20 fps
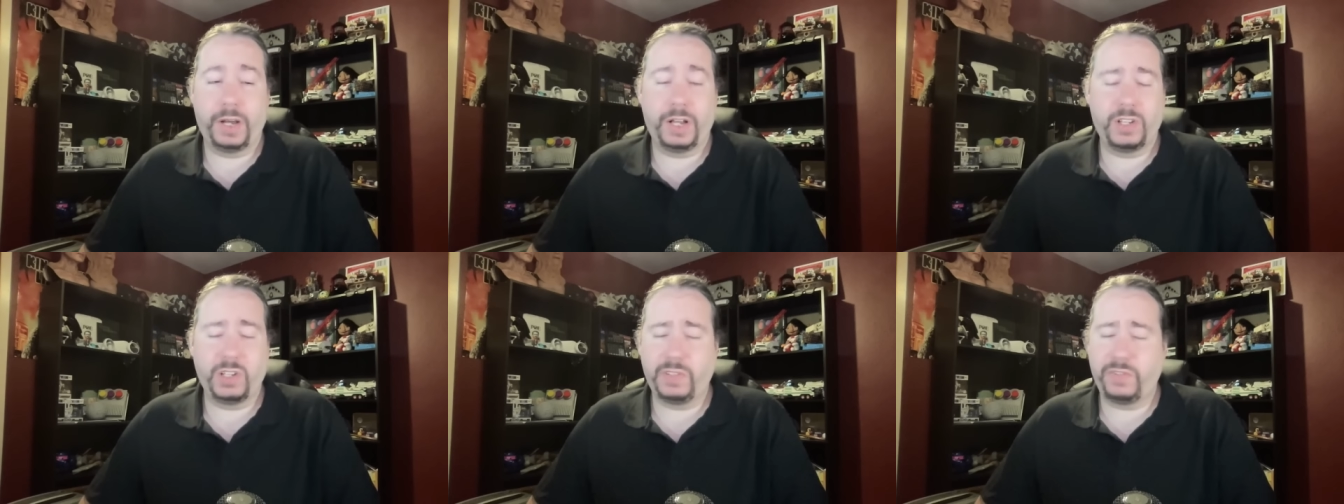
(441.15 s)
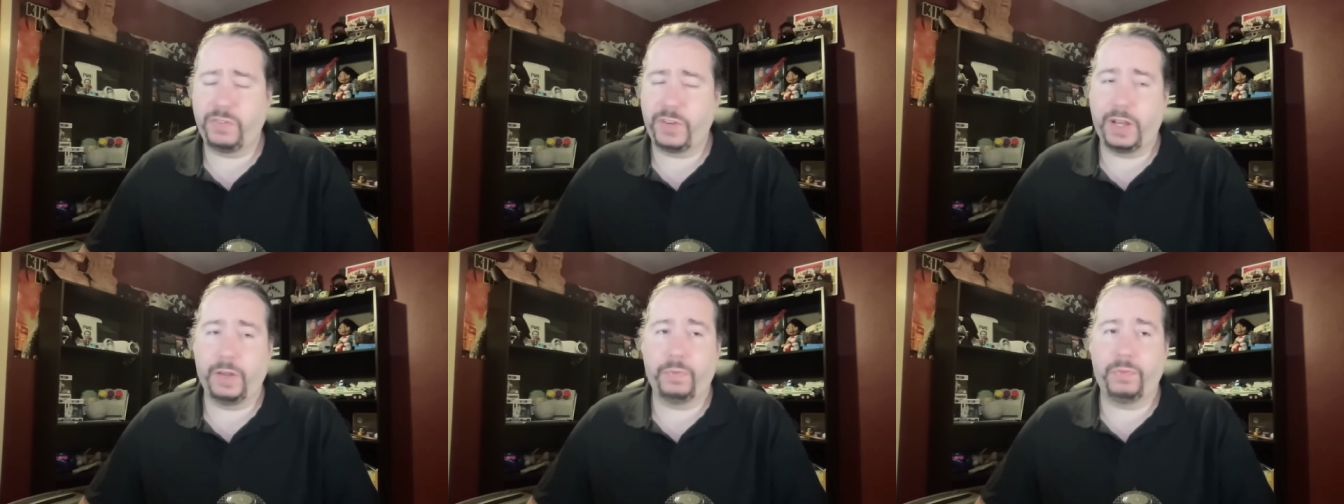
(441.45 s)
I
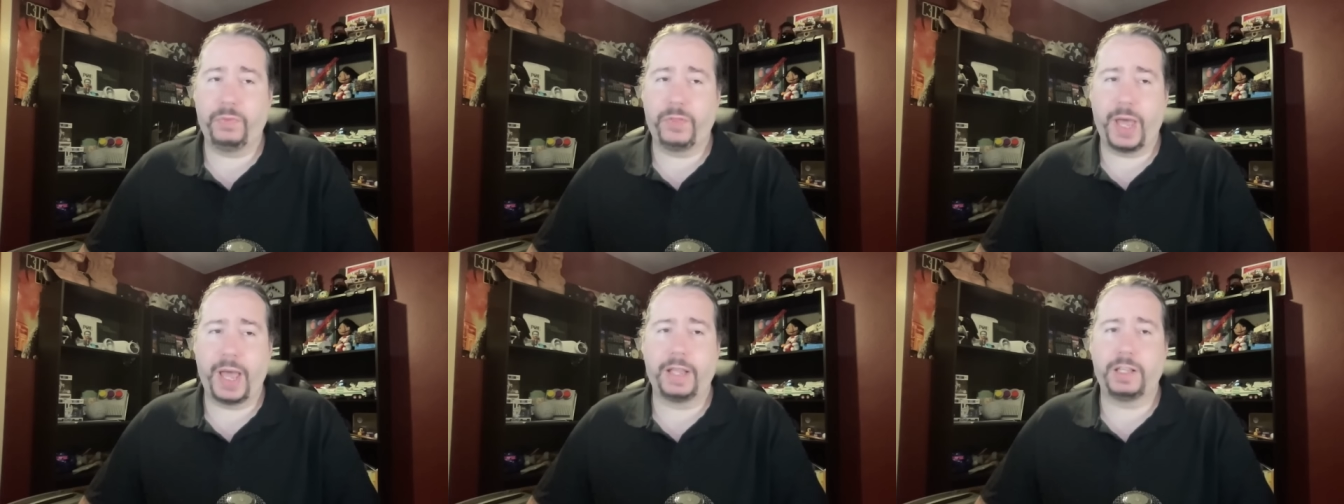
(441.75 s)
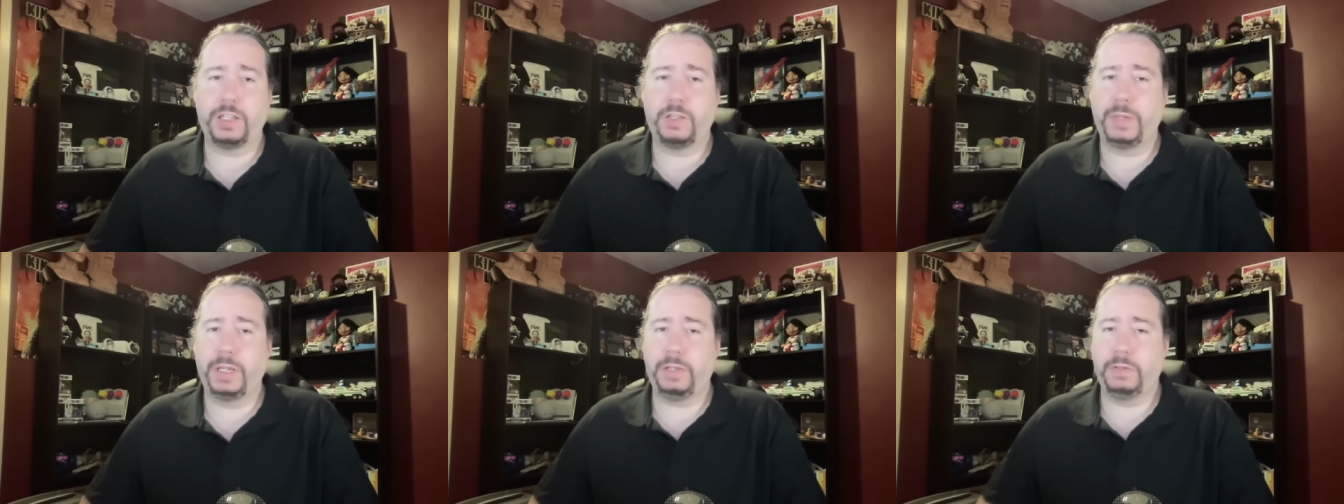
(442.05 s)
just found
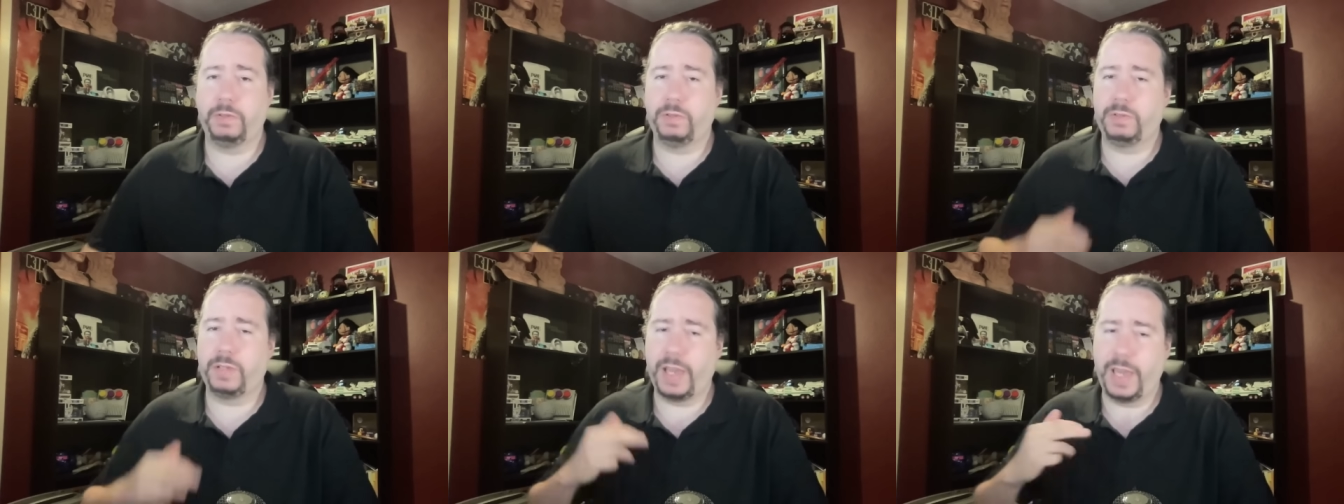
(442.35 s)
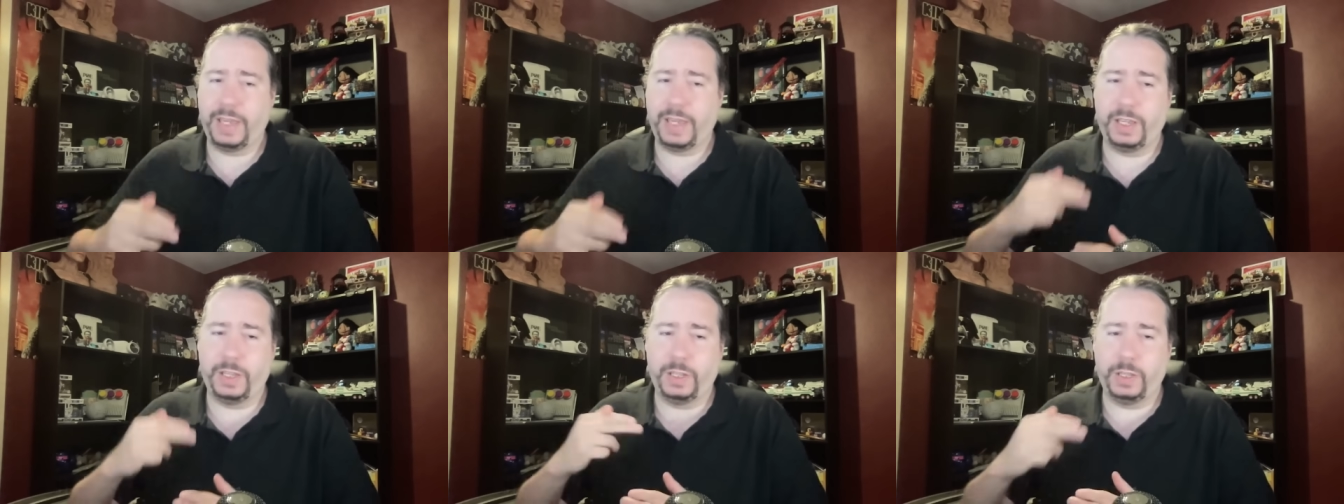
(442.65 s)
that to be
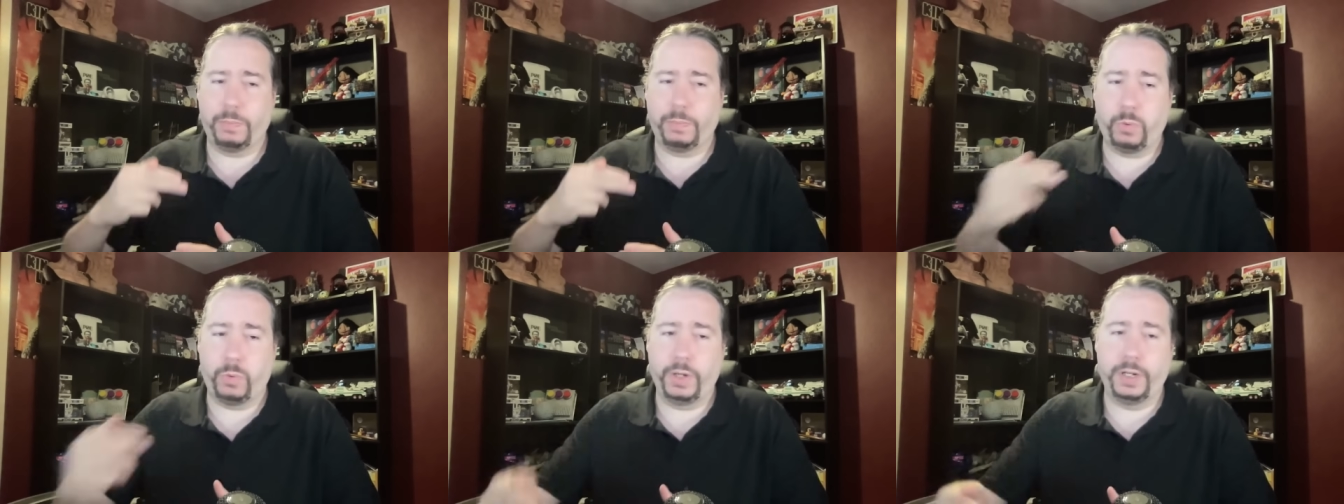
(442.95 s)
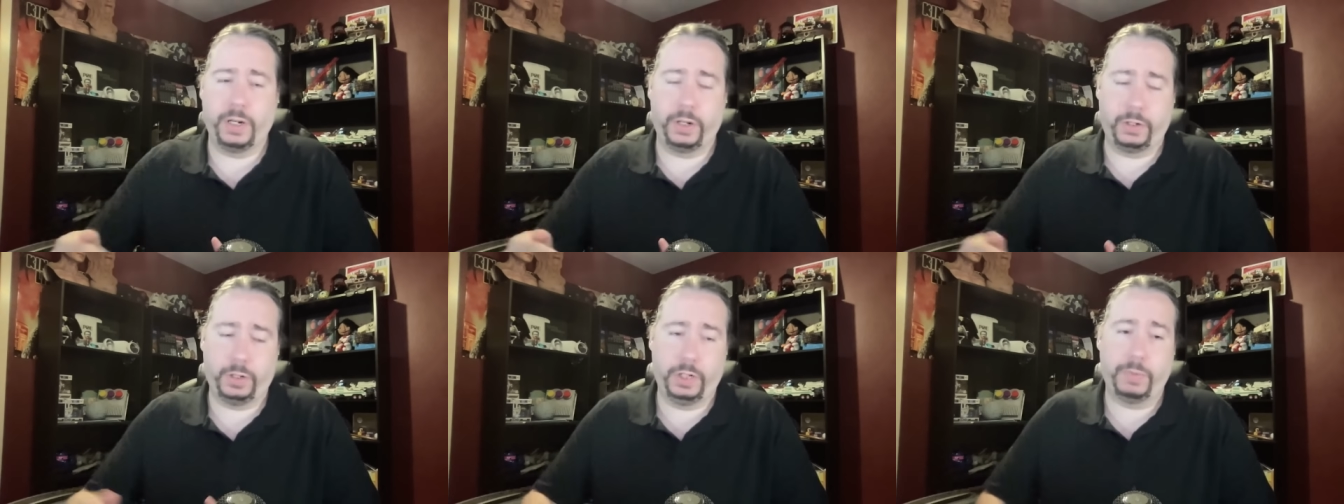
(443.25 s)
taking the
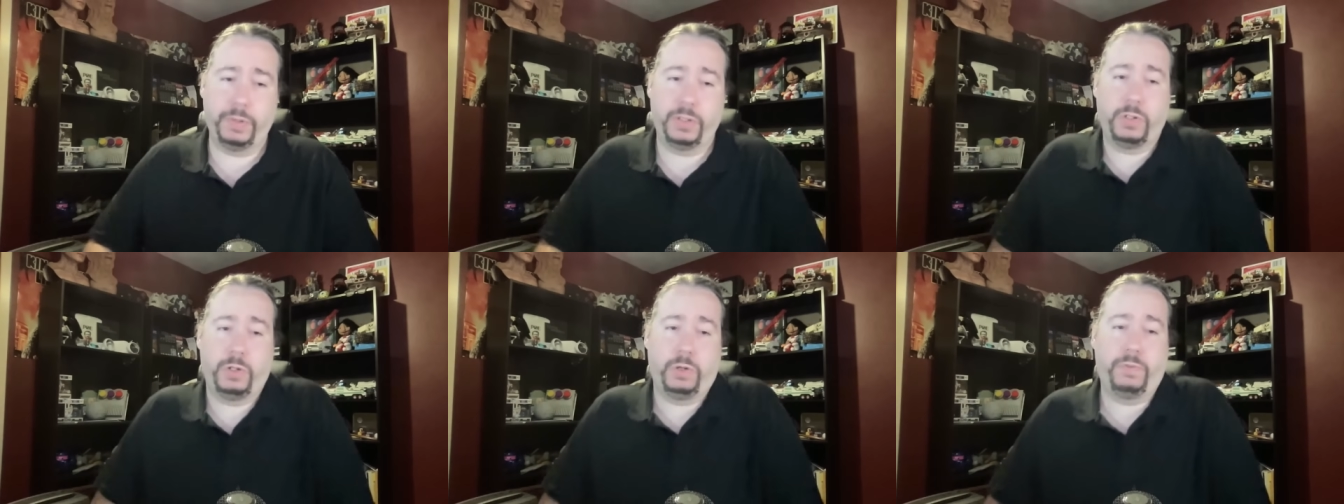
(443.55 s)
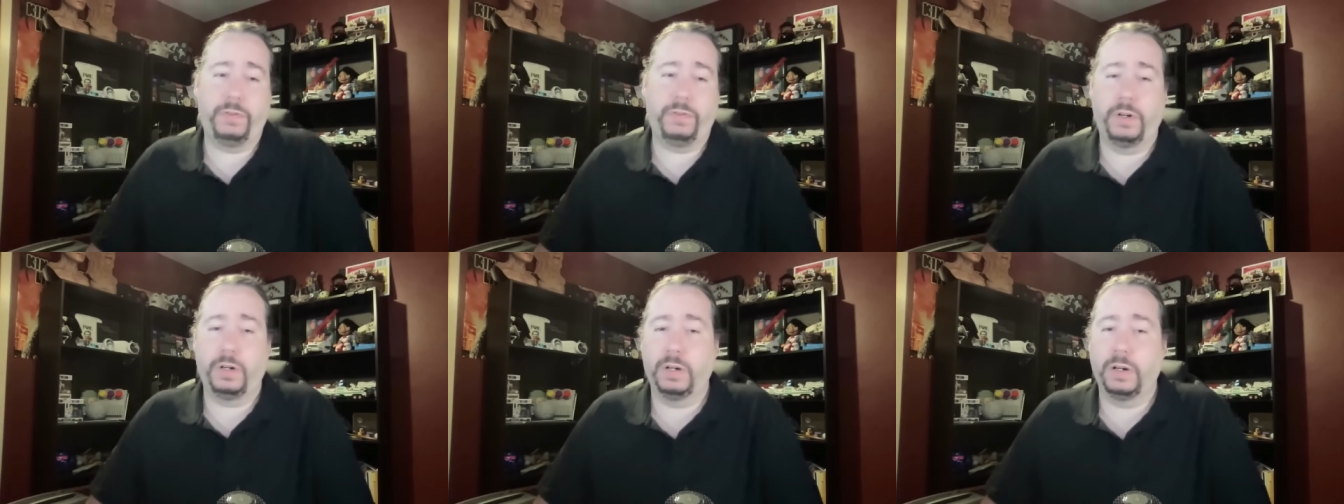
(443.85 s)
point a little bit
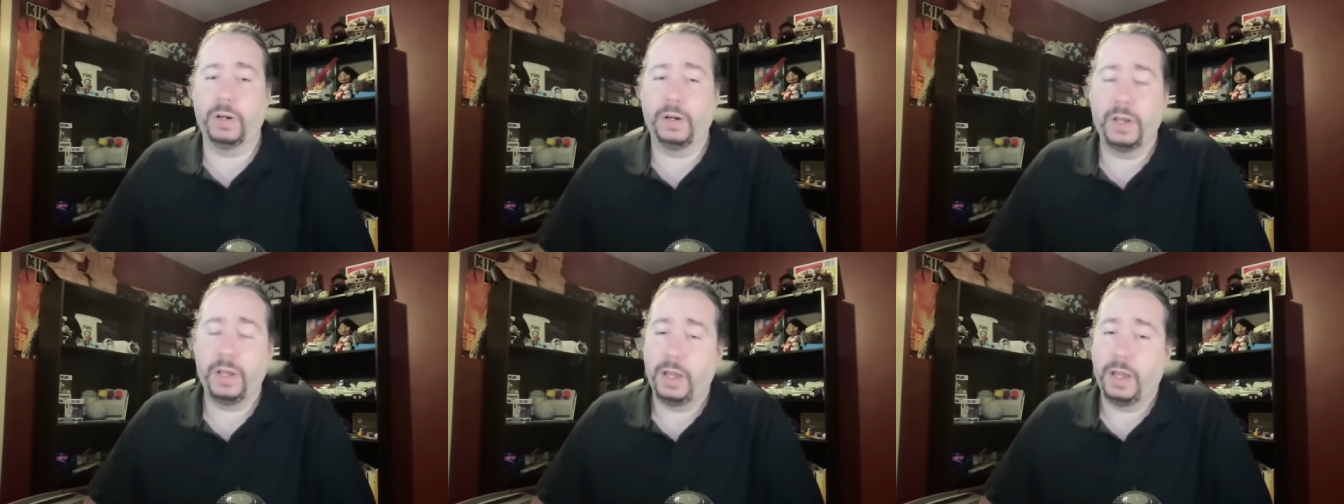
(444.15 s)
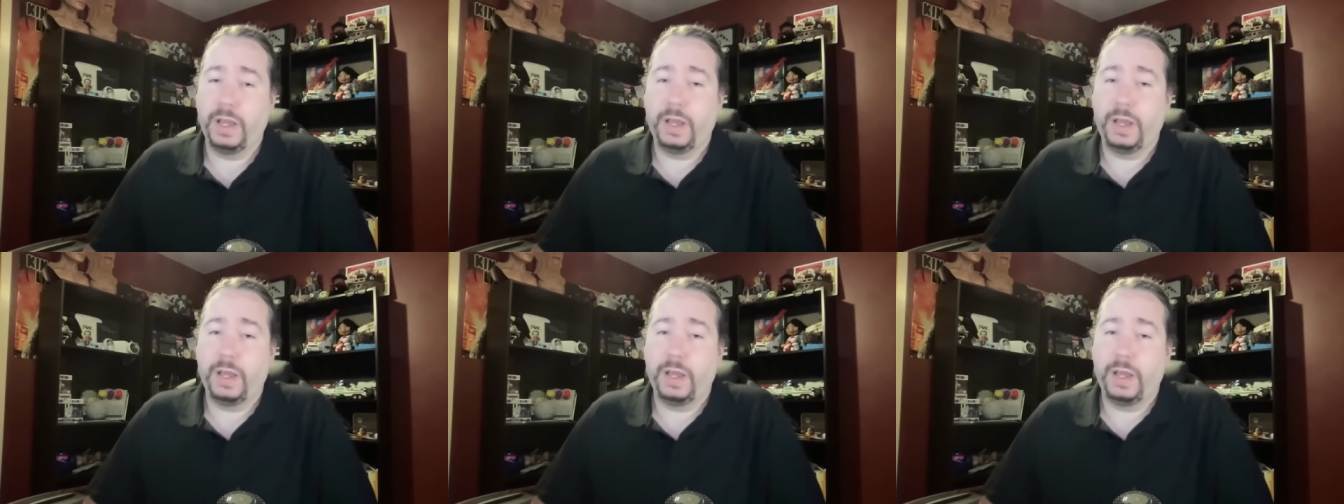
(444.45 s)
too far.